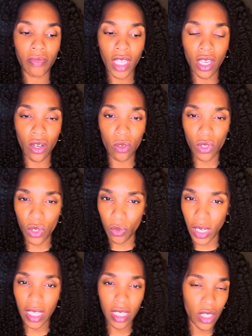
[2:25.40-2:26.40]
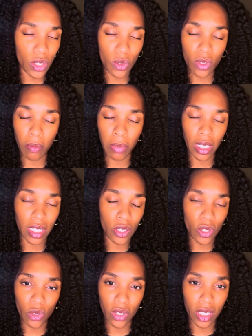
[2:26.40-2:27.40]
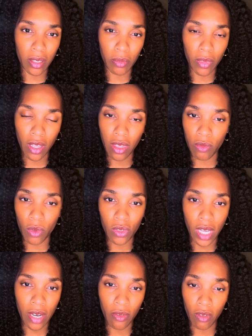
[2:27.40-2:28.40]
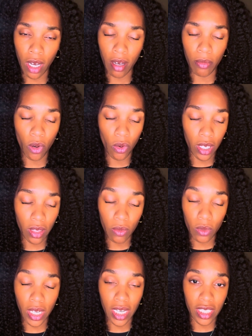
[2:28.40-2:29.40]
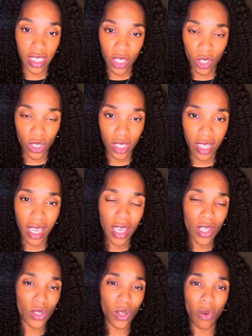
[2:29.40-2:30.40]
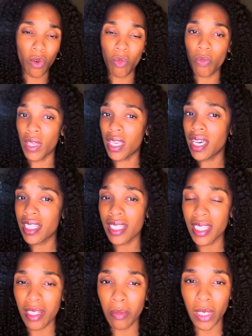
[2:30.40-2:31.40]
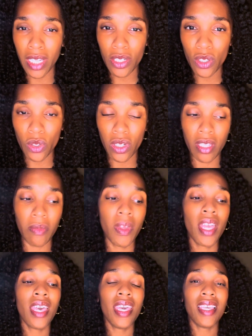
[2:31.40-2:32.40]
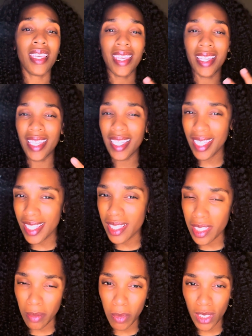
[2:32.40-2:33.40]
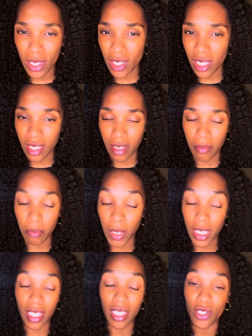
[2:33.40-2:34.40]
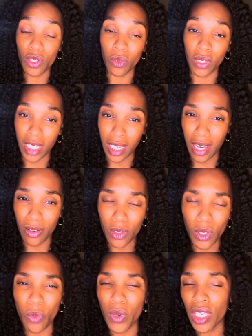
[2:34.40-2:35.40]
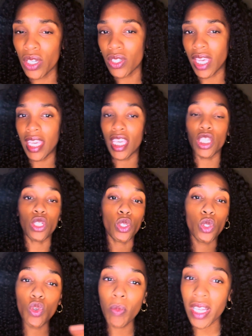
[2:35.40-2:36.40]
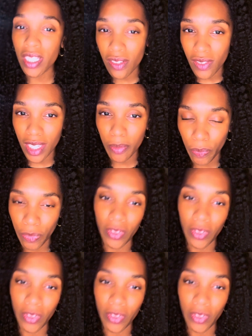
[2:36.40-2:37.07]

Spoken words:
goes directly into the bloodstream through going through digestion. So because it's in the bloodstream, it can easily be excreted out. So when you're taking too much of it,